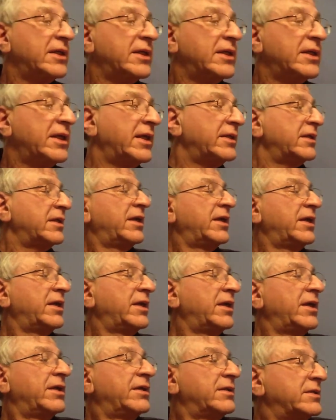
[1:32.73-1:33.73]
And
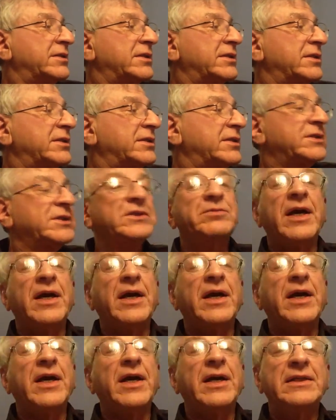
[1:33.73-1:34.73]
this is
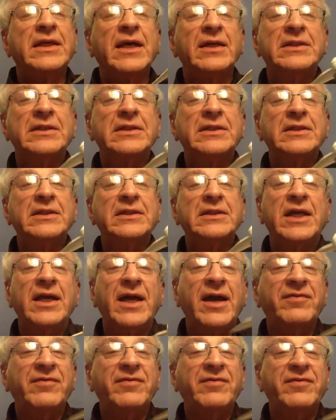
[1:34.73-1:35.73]
my
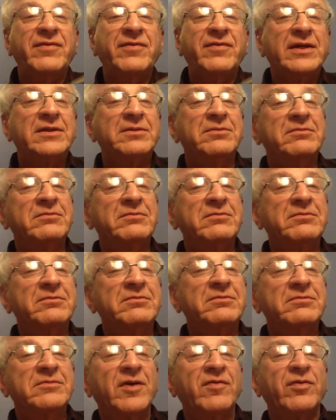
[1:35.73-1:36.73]
DJI Phantom
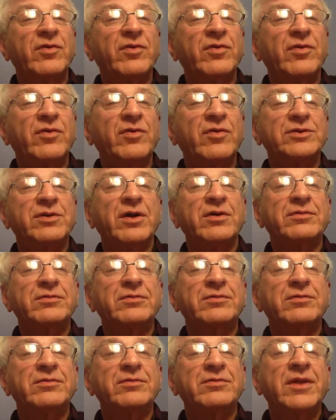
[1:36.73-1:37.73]
4
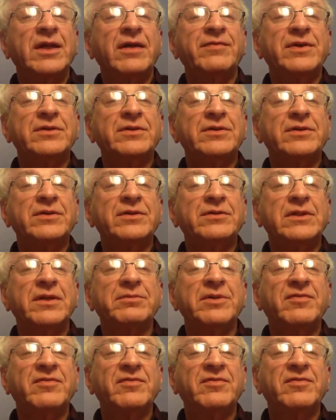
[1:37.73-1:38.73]
drone that I've used.
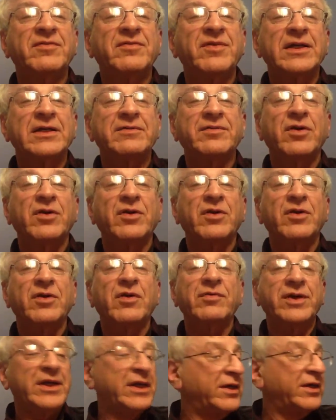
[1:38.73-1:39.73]
I've been flying it for
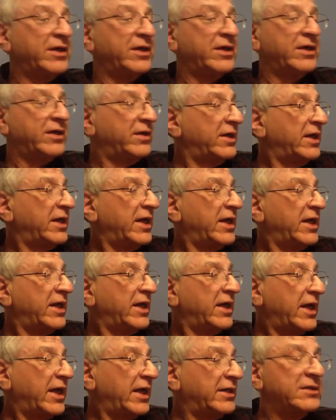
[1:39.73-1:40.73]
over a year,
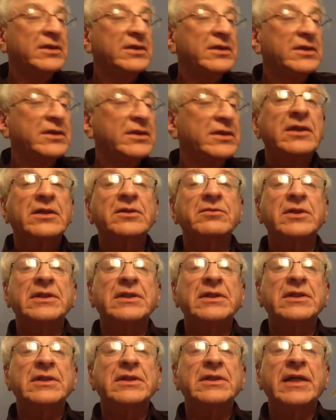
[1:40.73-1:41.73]
and it can
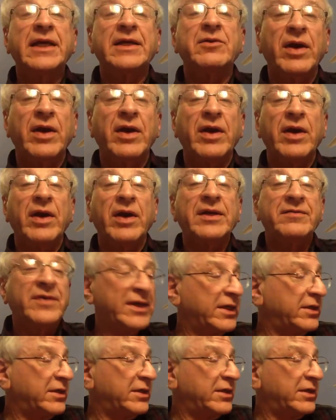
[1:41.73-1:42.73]
really take great
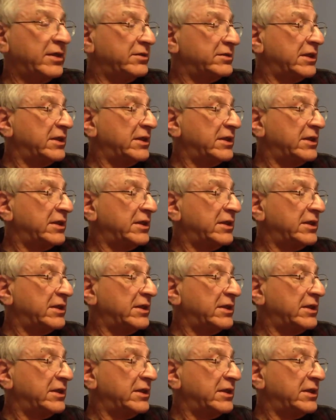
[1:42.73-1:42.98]
videos.